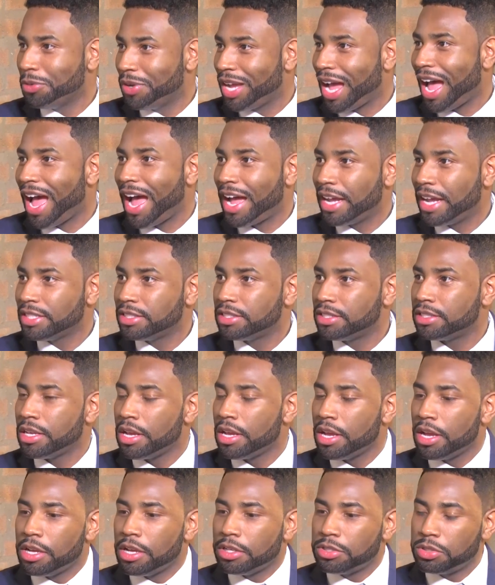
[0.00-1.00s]

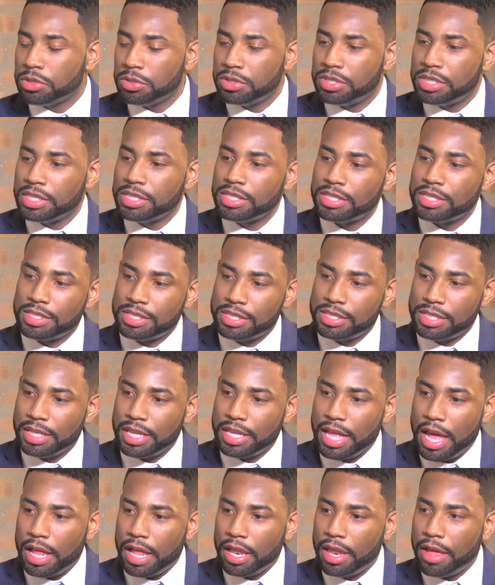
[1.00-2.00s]
guys. So just to see
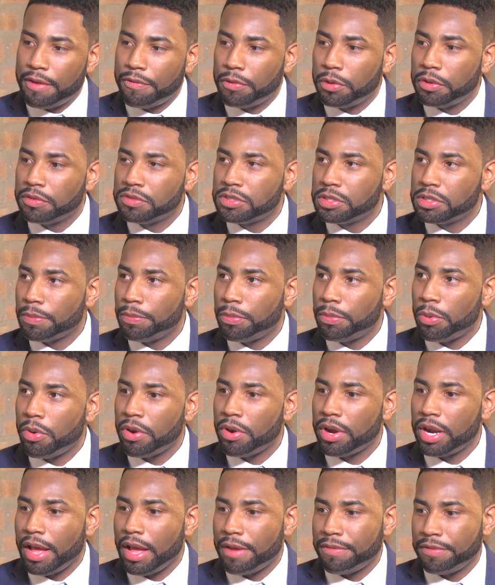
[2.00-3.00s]
that level of
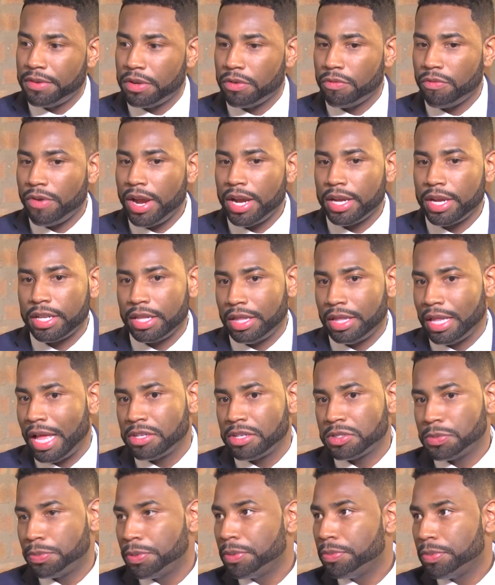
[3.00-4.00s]
support, I think
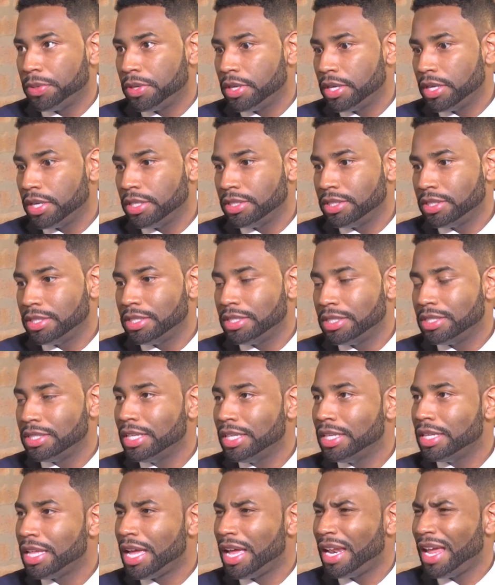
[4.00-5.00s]
allows people to
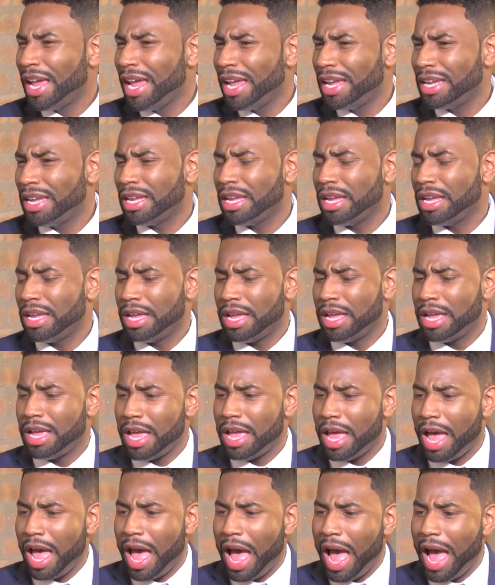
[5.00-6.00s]
see that, hey,
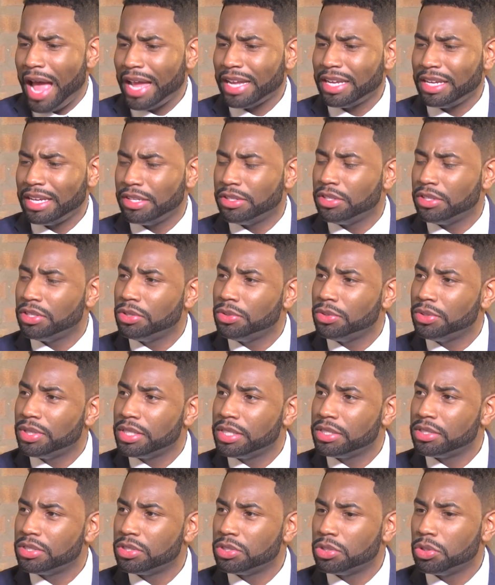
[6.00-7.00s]
I can do
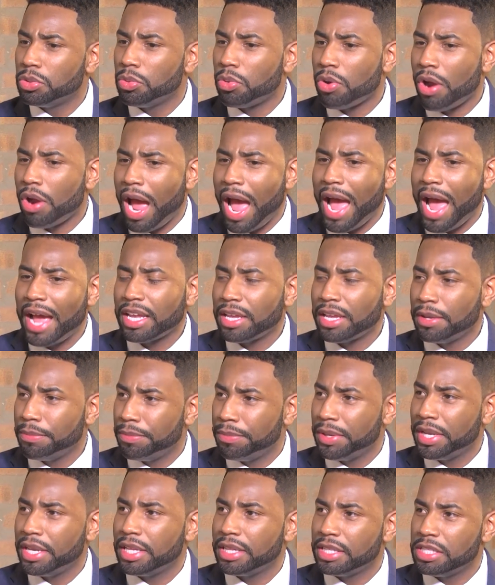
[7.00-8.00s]
this too, or I can
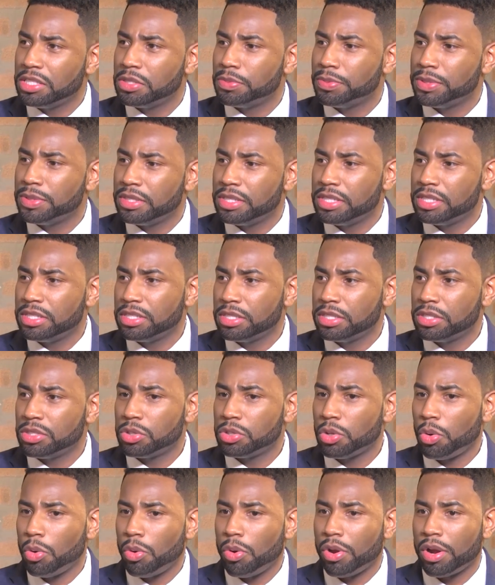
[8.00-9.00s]
be in these
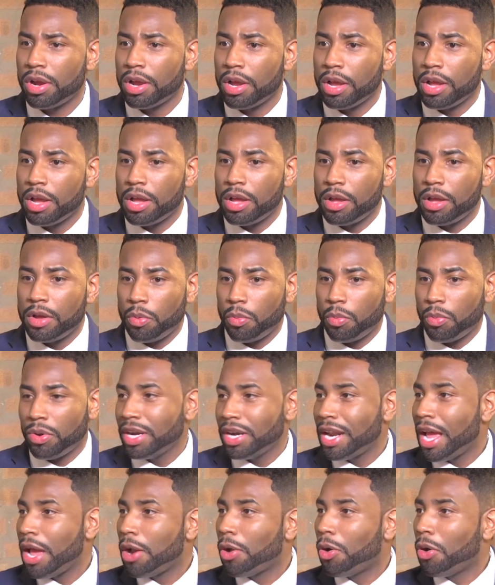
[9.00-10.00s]
positions, or we're
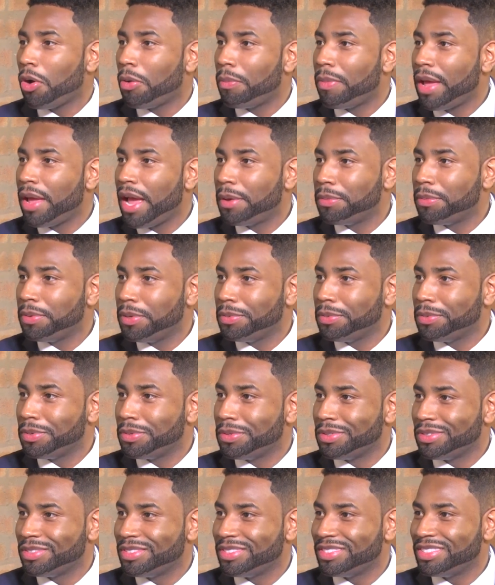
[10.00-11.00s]
not all bad people,
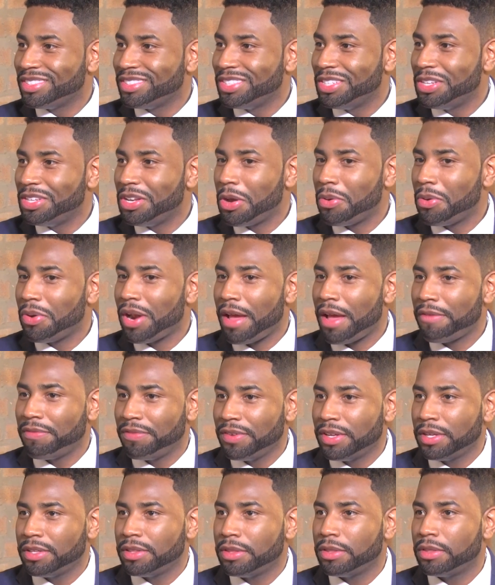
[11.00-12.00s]
you know, and I
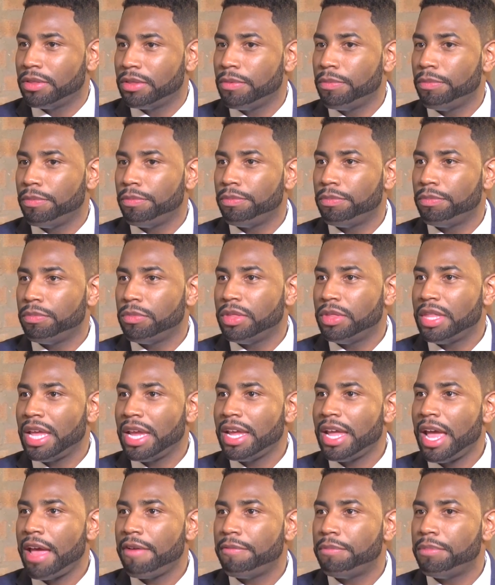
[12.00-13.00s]
think
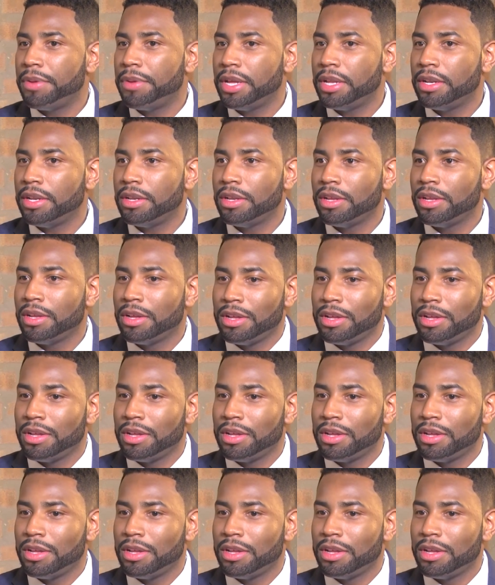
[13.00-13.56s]
they have been